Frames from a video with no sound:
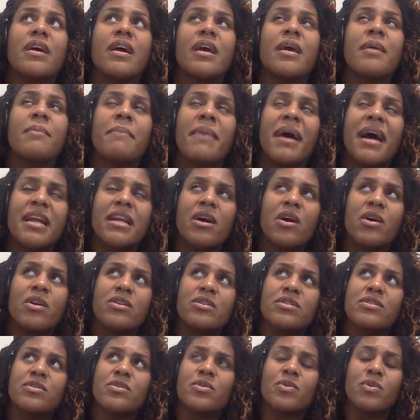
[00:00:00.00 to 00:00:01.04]
in my
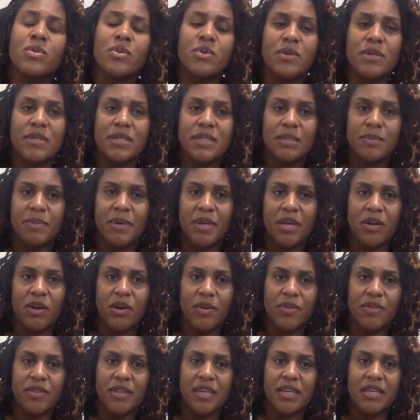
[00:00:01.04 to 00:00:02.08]
daughter's school is big
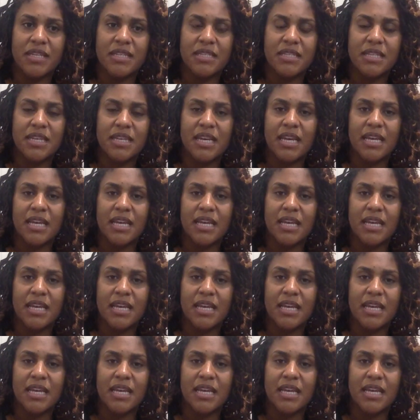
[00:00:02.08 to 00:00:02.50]
on this.